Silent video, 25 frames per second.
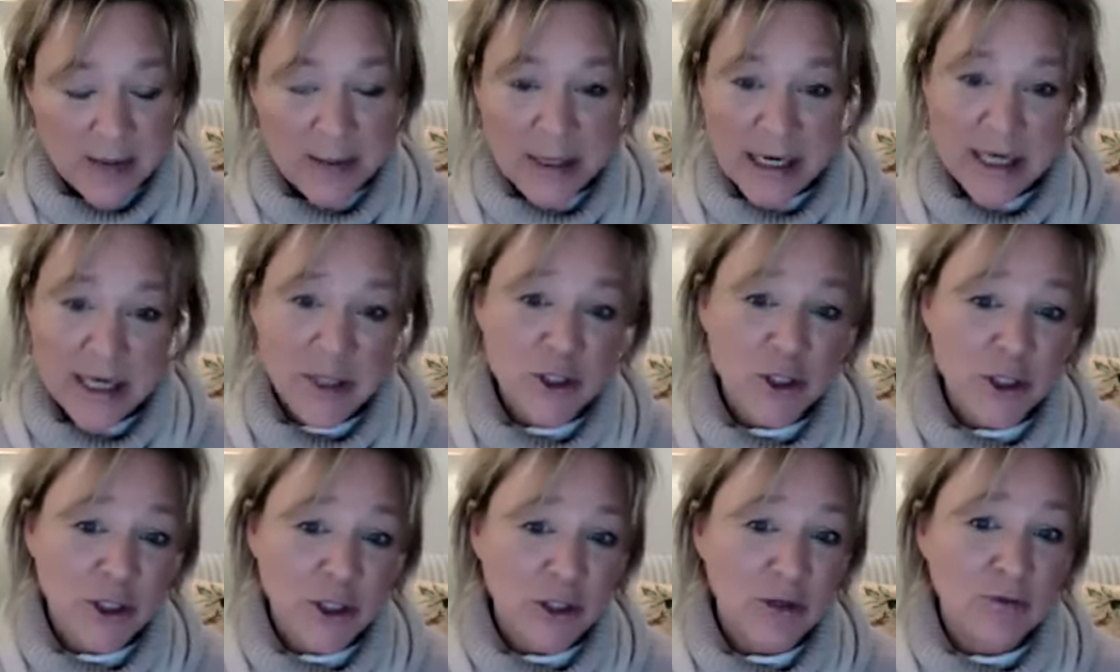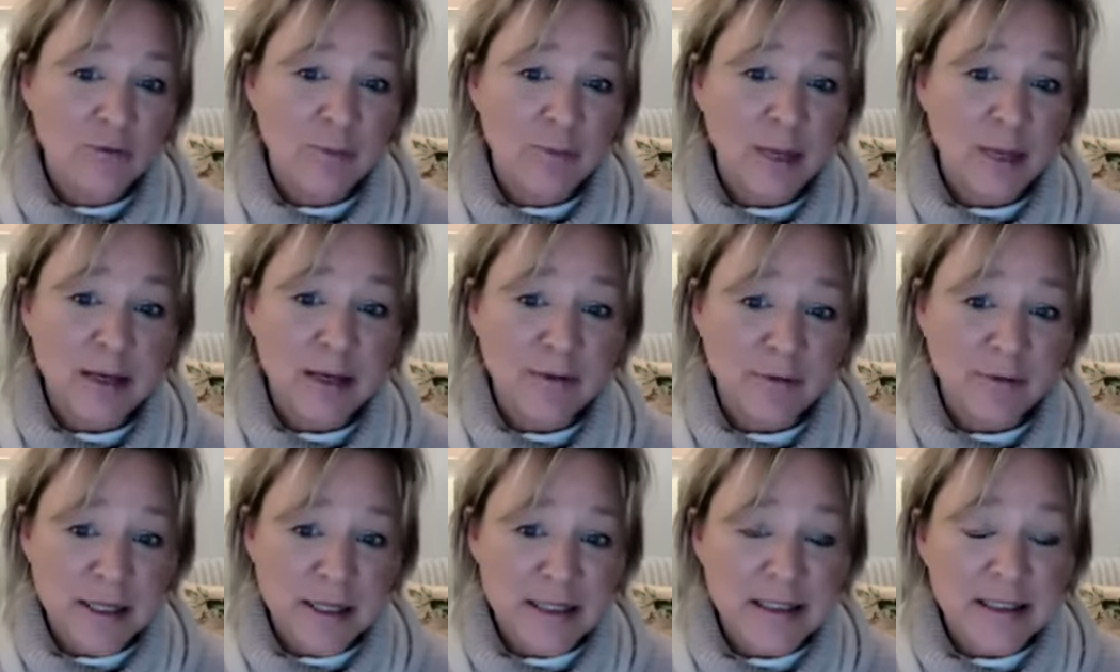And actually, you've
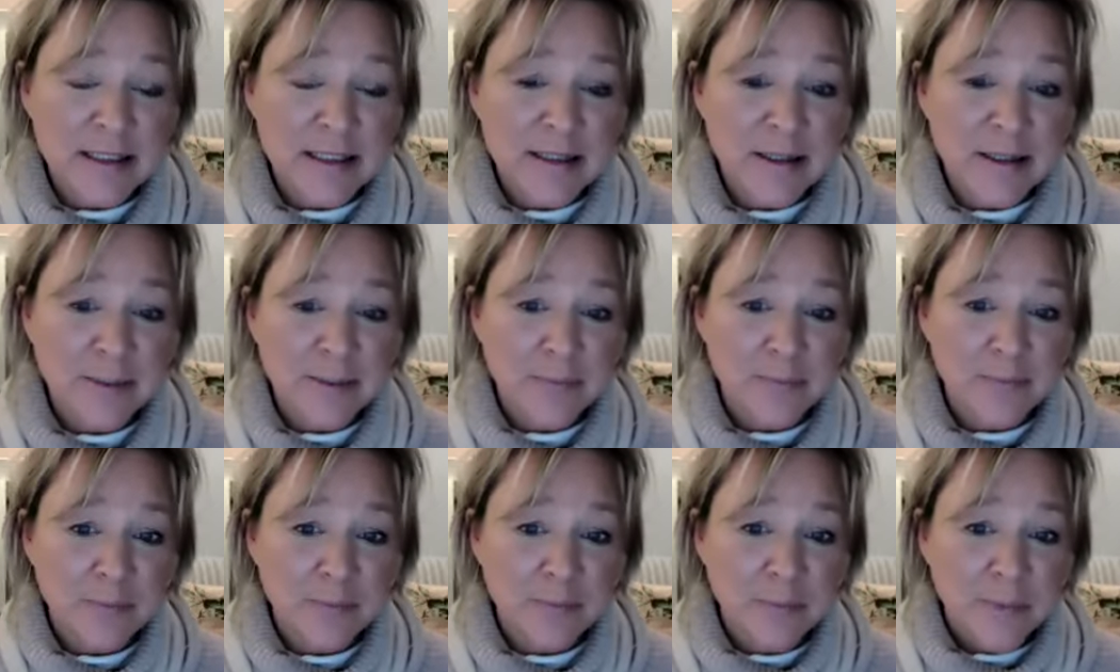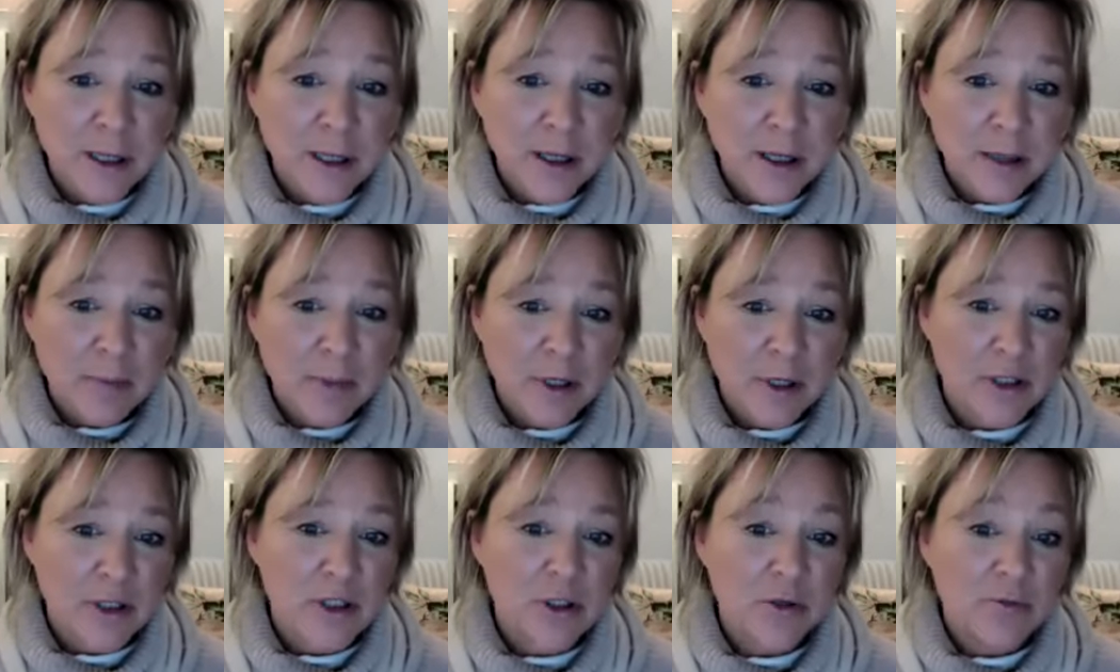manifested them
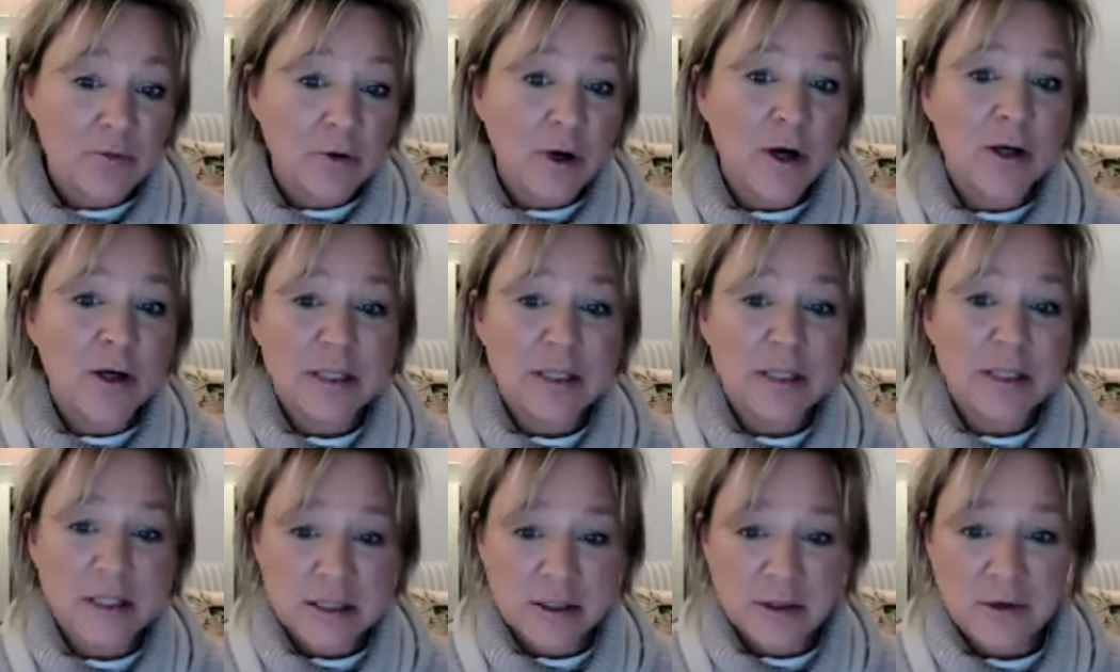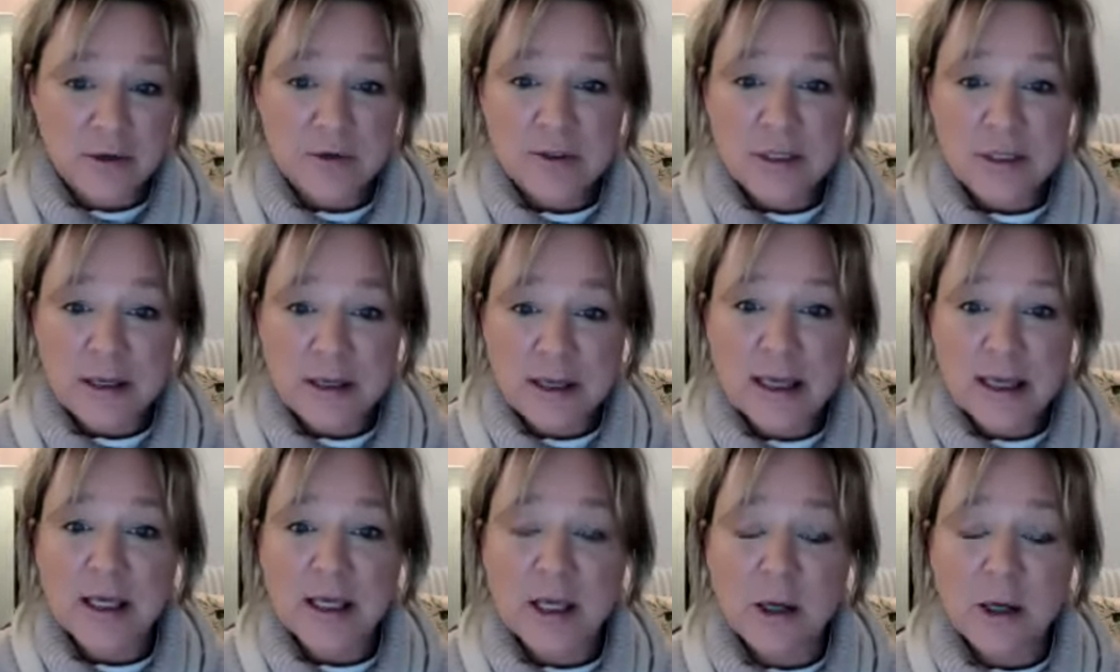because you've asked, you
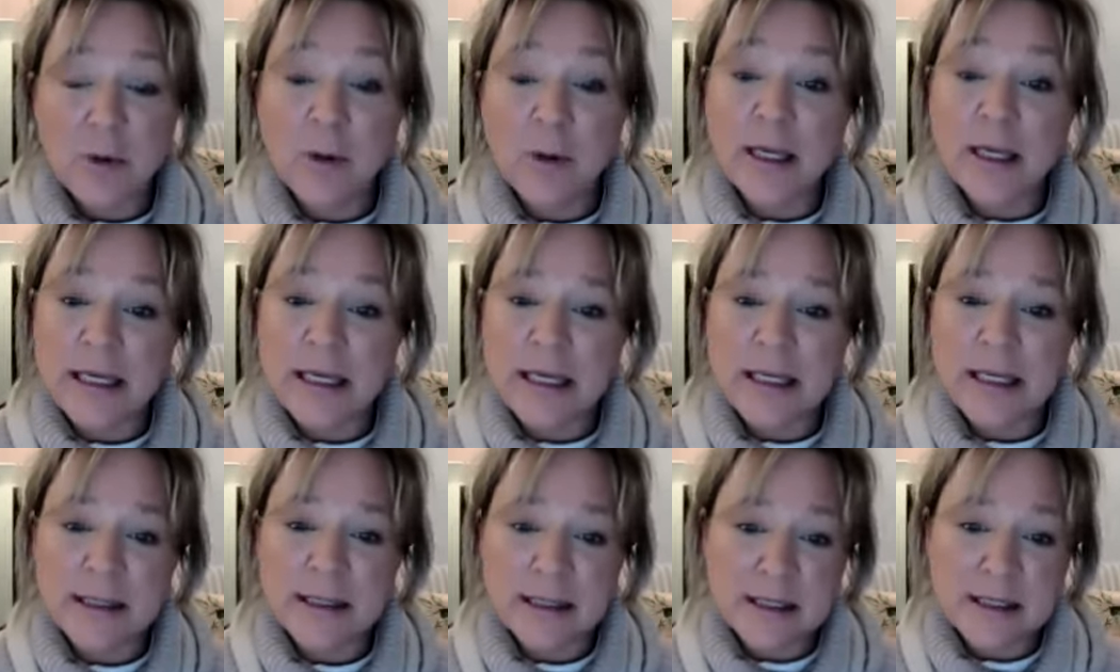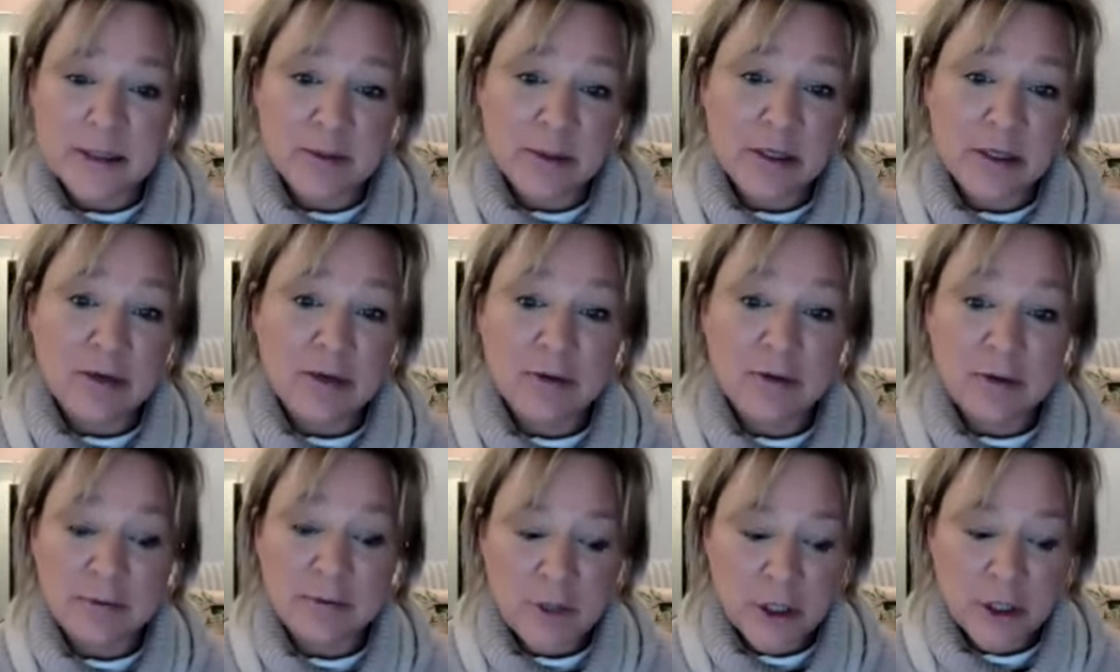said, Thank you, I need this,
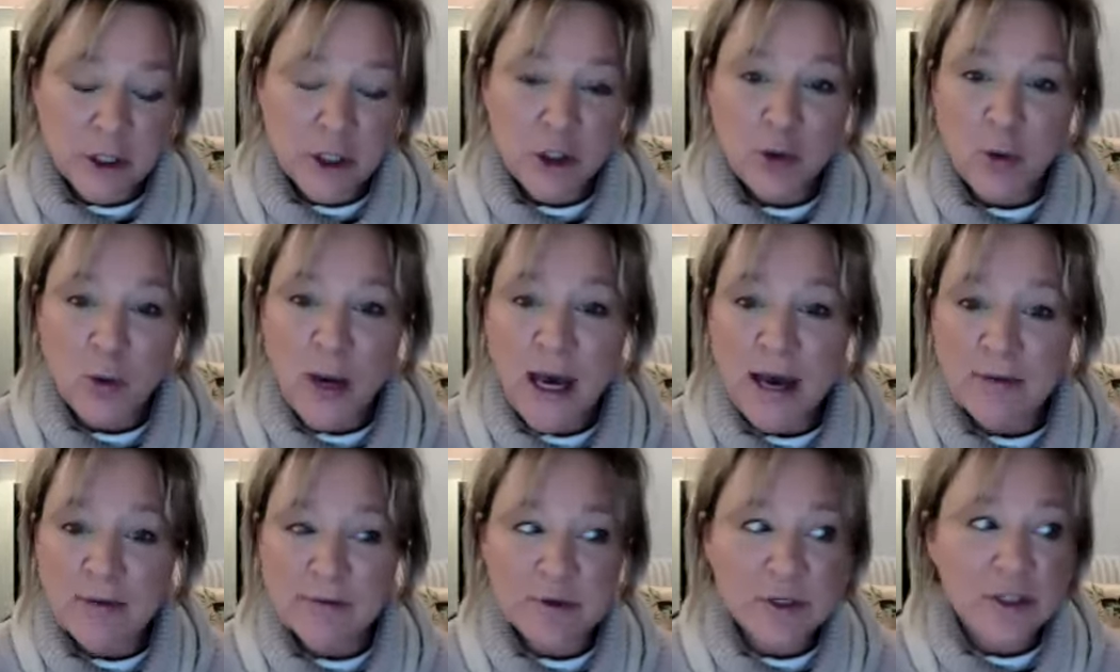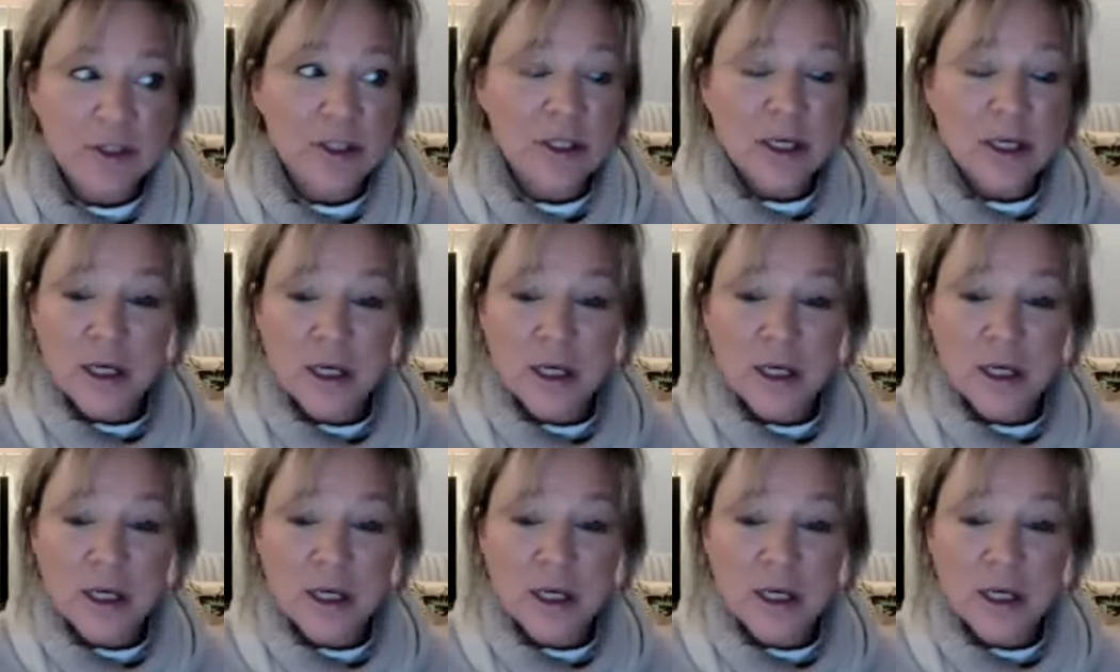even though you haven't,